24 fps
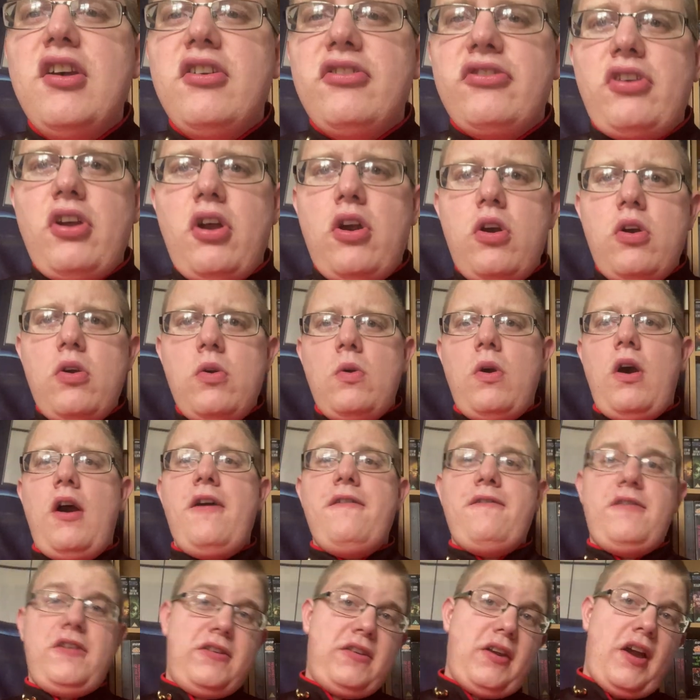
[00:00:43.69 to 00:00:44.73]
So
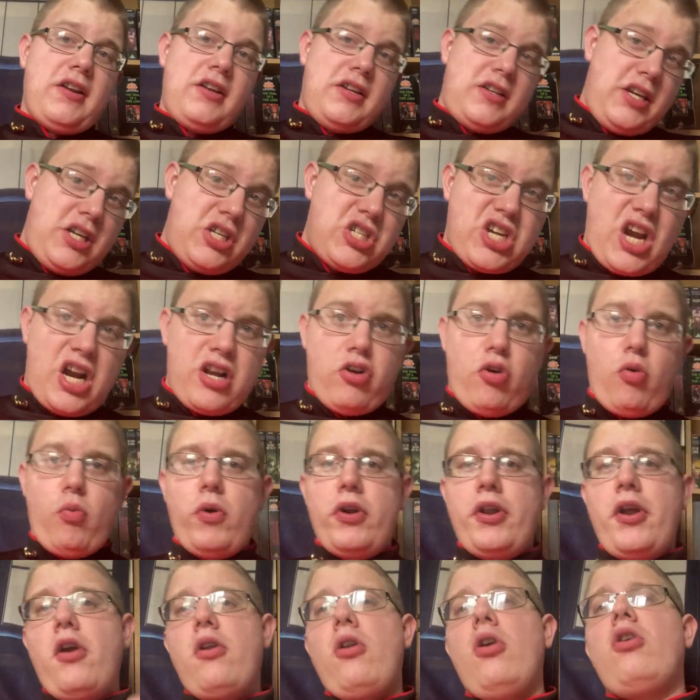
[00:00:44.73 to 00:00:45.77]
I've decided this channel
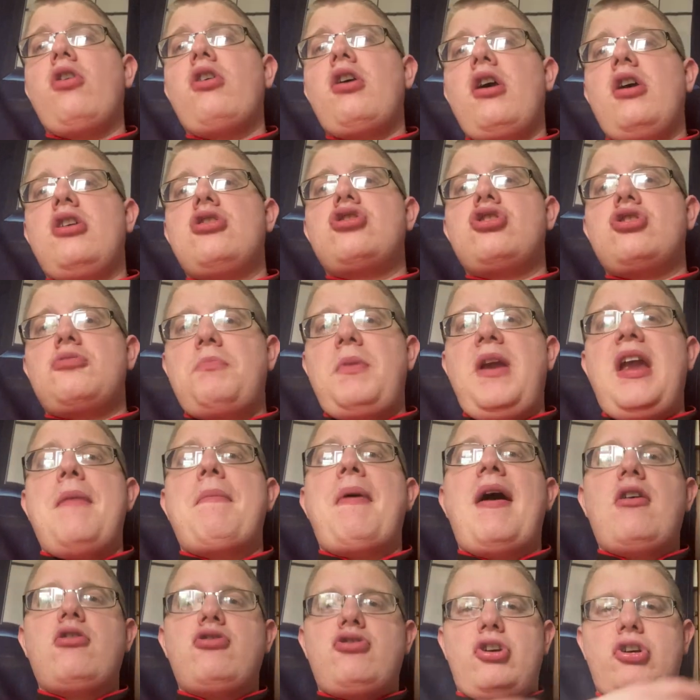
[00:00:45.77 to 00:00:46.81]
will no longer just be
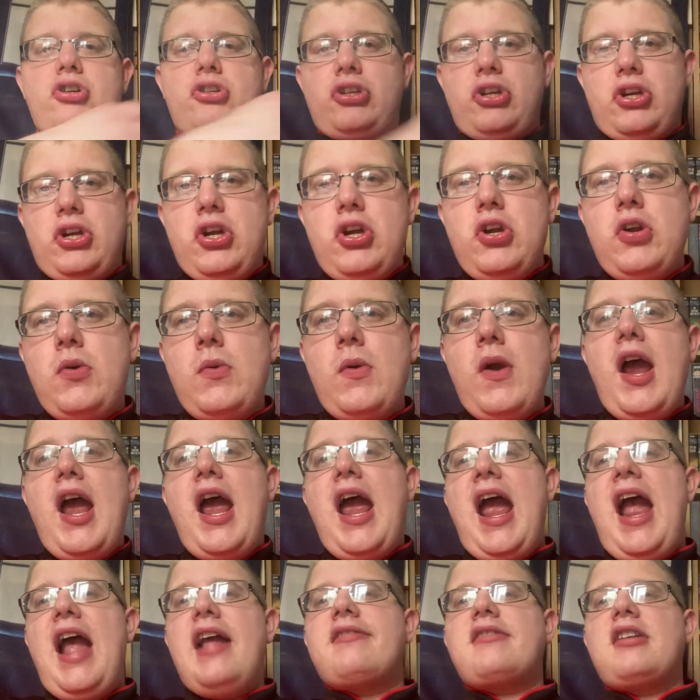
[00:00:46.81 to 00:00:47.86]
about Doctor Who.
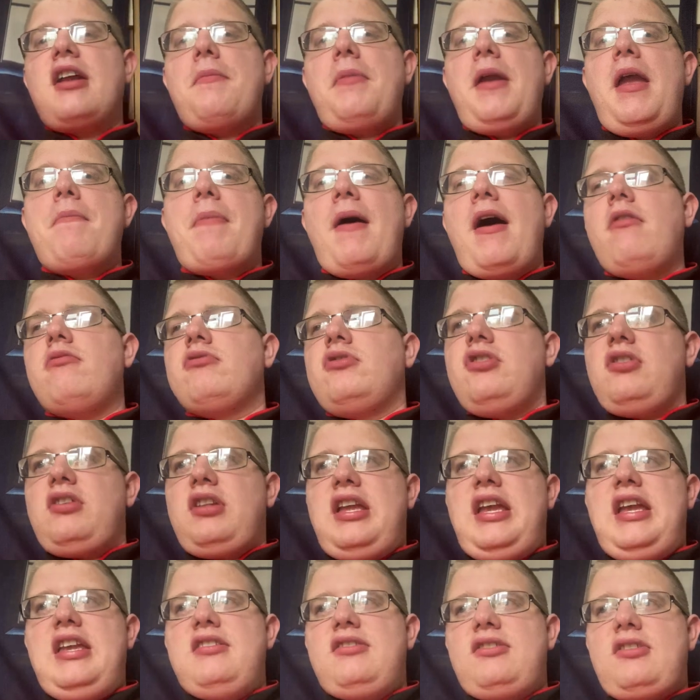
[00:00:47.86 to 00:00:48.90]
It's going to be about
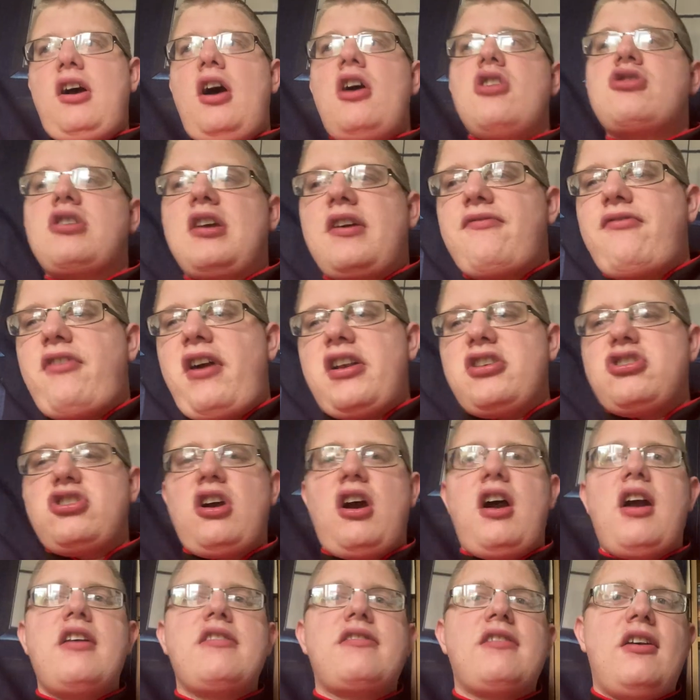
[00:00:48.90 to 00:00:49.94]
the Star Trek
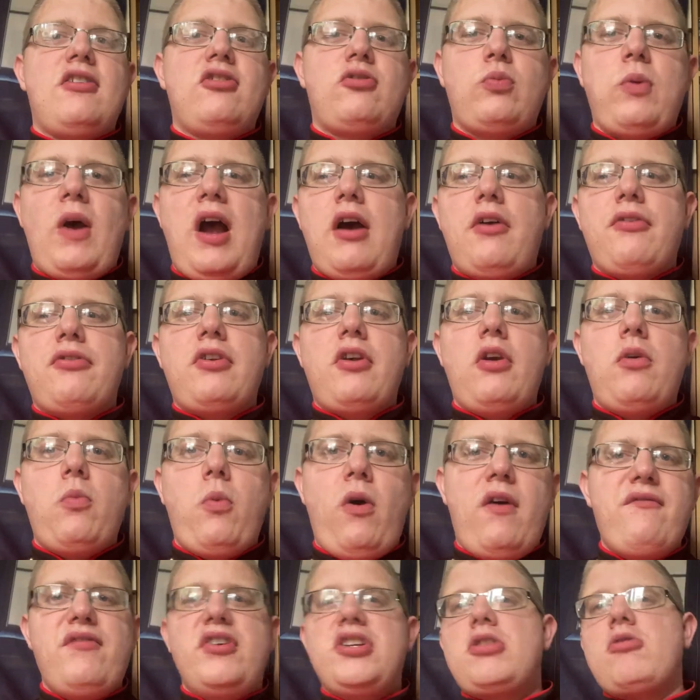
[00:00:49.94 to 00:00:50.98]
franchise as well. So
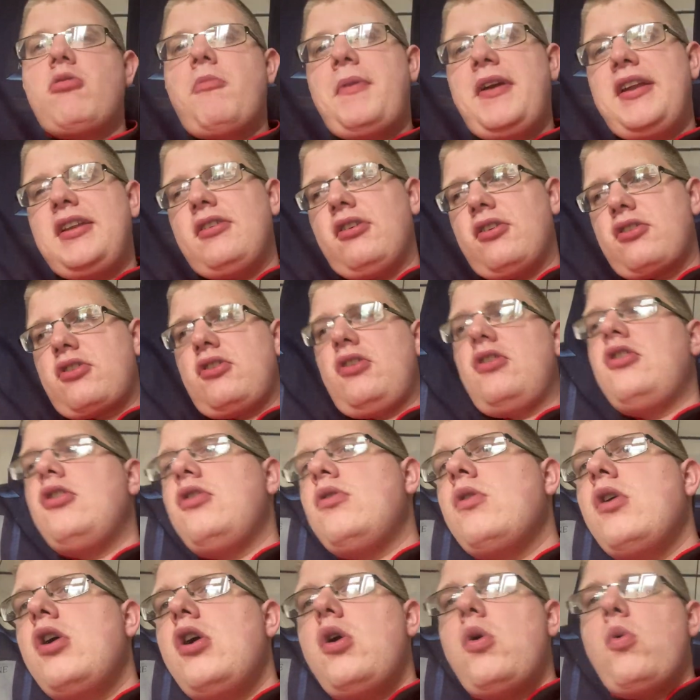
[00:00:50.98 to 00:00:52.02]
one video will be Doctor
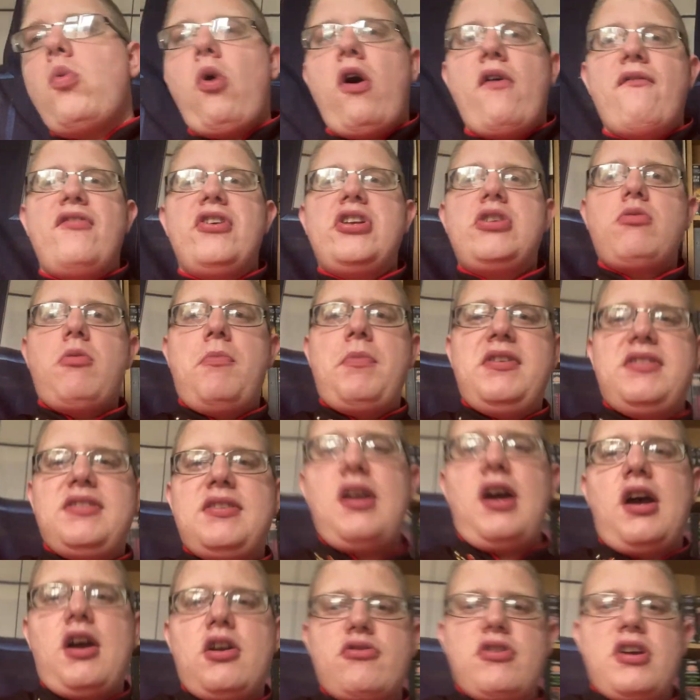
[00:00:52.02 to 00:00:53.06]
Who, one video will be
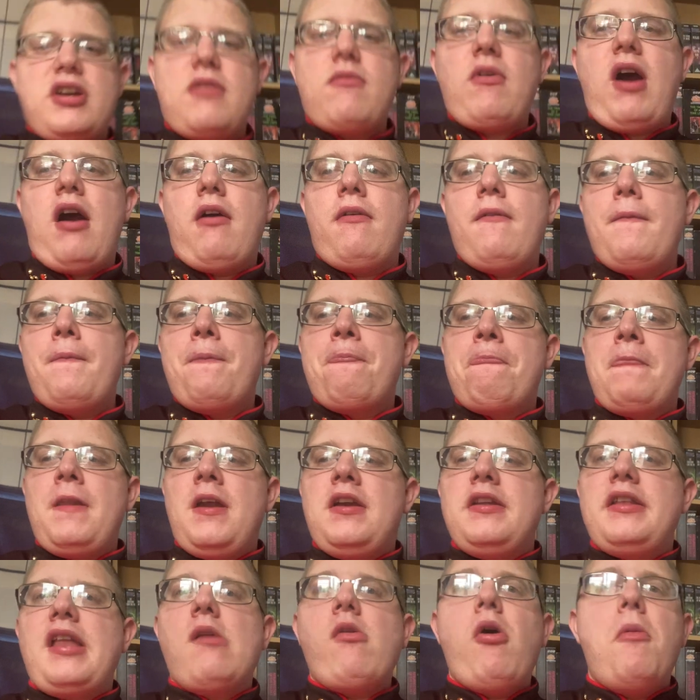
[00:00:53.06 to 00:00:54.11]
Star Trek. Well,
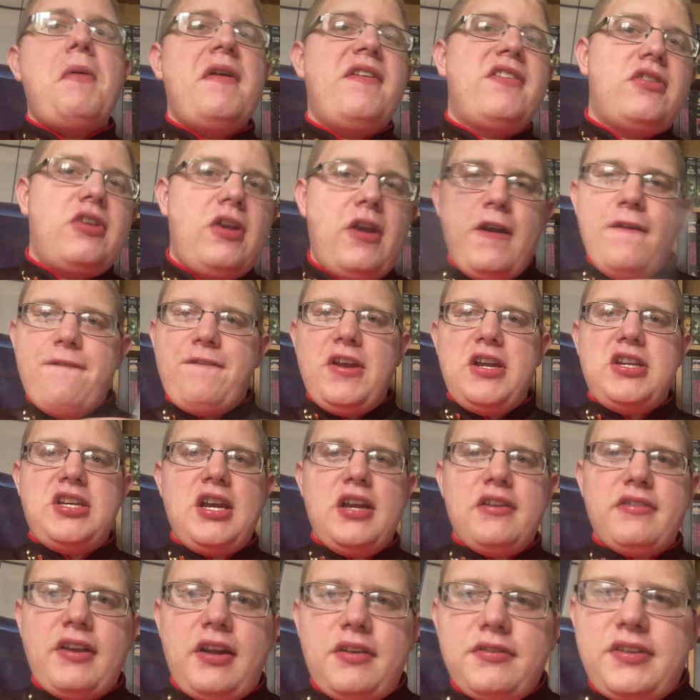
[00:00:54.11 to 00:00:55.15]
there will be two
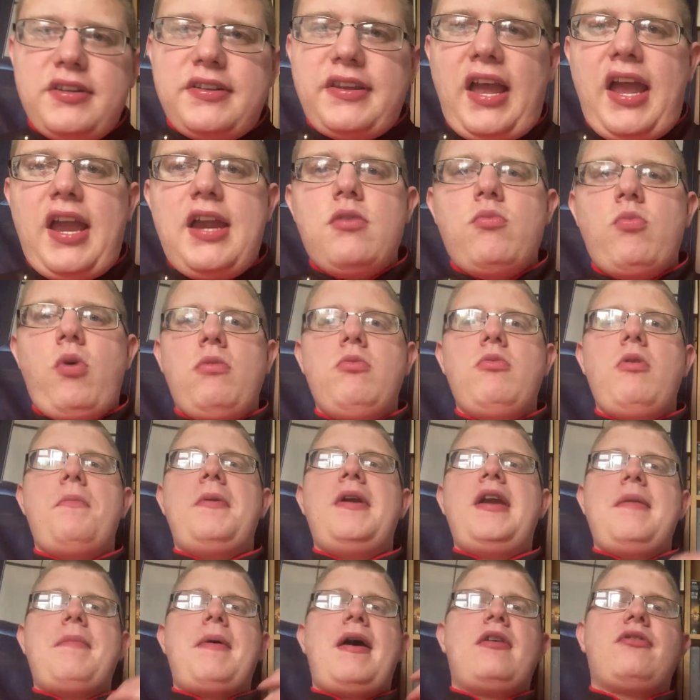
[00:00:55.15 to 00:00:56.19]
videos out today. One will
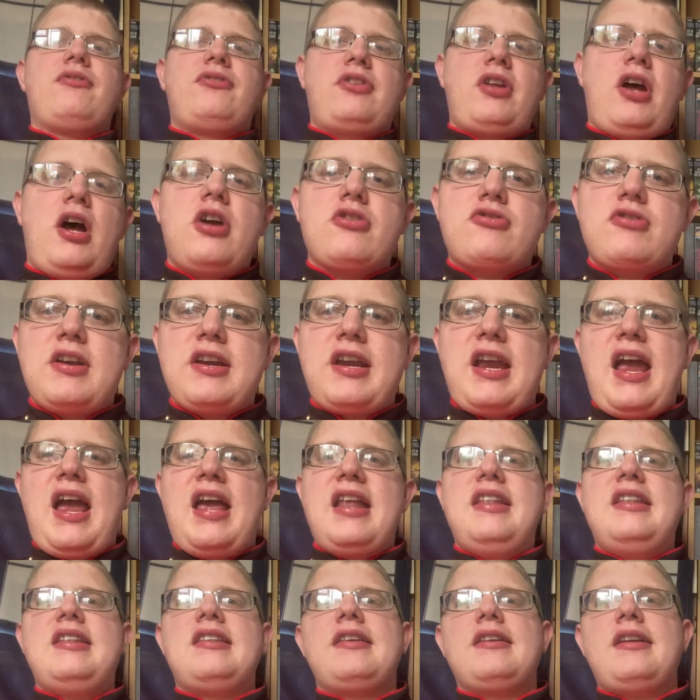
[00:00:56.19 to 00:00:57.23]
be about Star Trek,
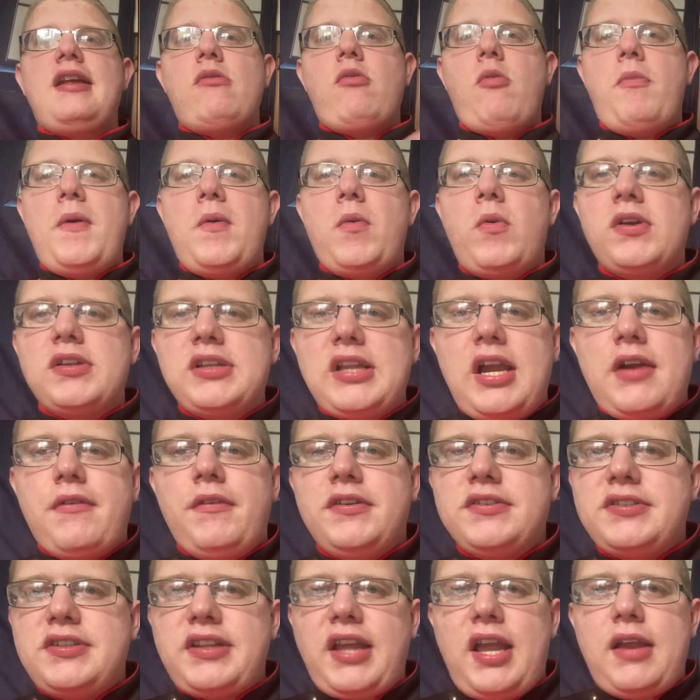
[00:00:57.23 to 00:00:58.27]
and there will be one later
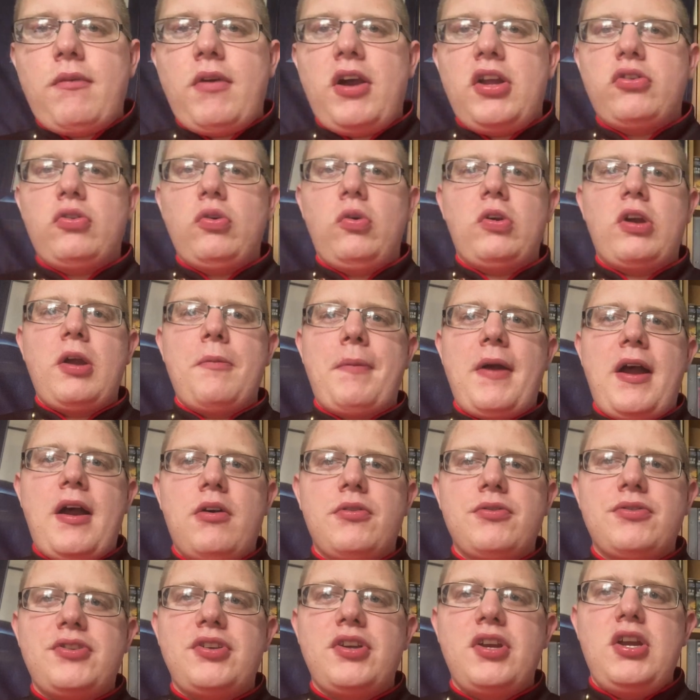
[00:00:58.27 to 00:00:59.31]
on today where I'll talk
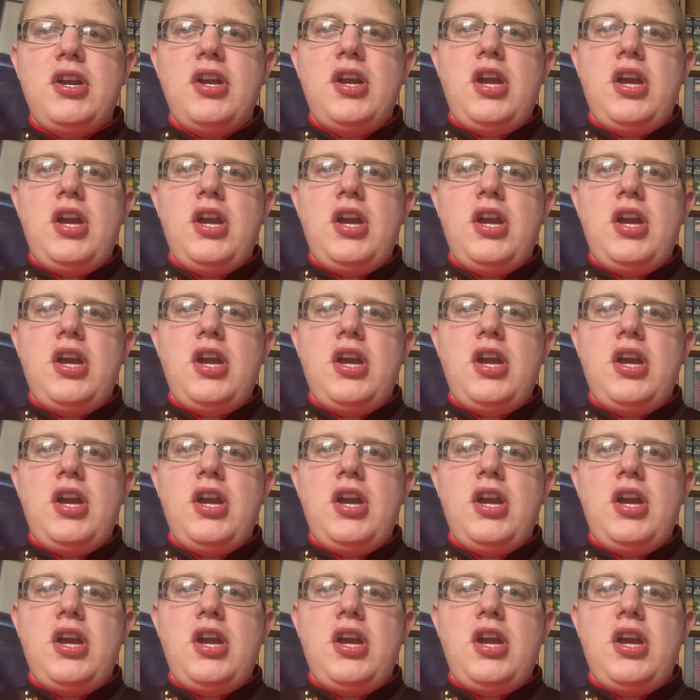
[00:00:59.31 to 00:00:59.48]
about